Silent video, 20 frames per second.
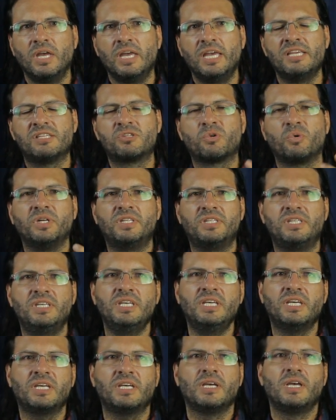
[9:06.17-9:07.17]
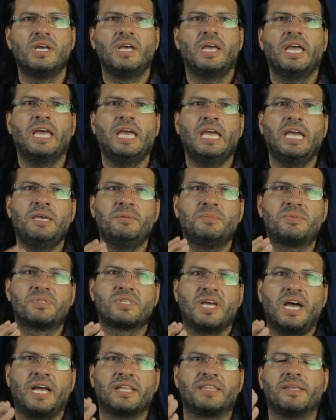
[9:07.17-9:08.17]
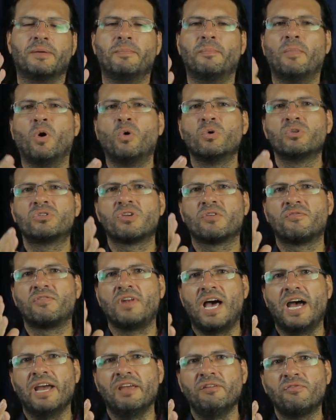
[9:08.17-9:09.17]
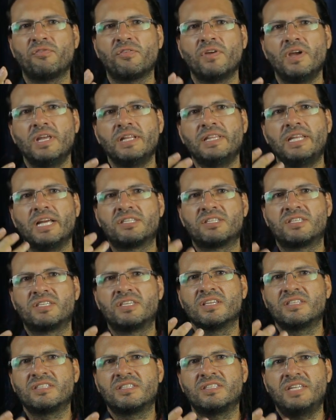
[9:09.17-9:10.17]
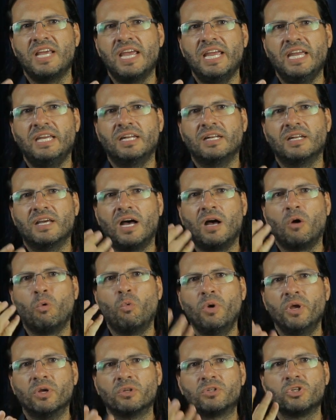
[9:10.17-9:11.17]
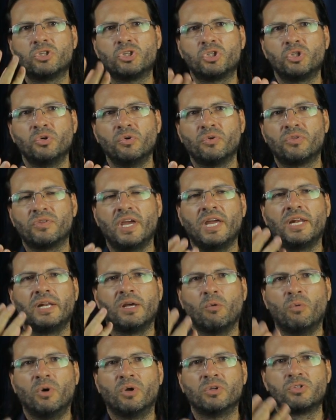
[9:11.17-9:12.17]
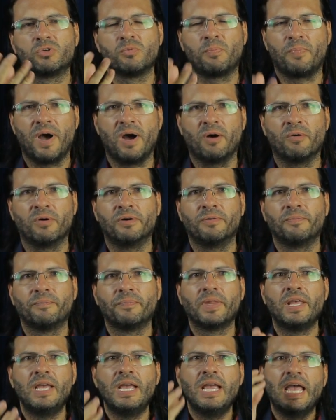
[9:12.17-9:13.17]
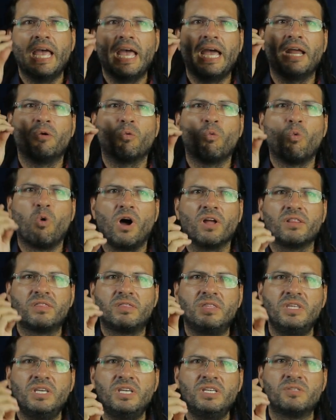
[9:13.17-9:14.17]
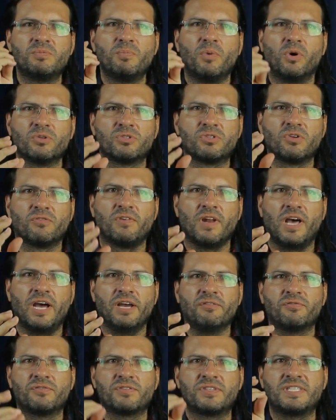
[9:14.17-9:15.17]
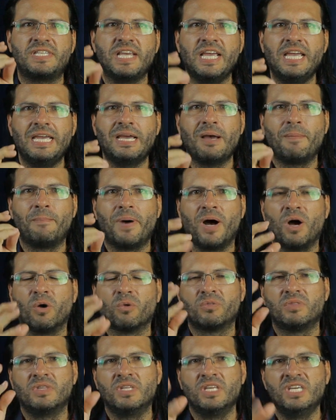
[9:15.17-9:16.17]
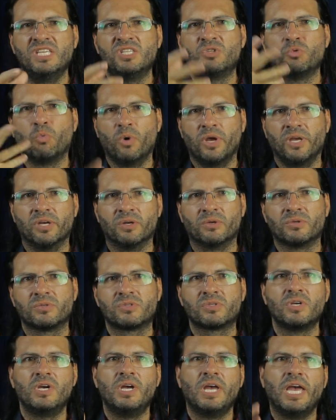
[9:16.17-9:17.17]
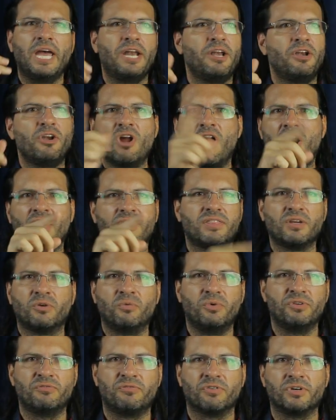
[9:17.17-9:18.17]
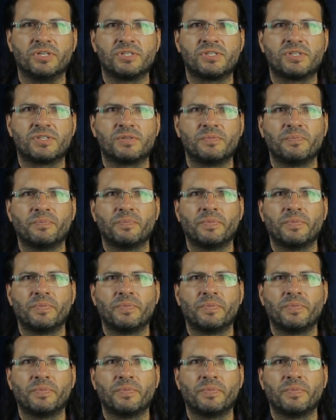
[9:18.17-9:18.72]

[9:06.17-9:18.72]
His critique aims at the modes of life that sustain a will to truth and a will to power, and what these modes of life say about these wills, and not the reverse.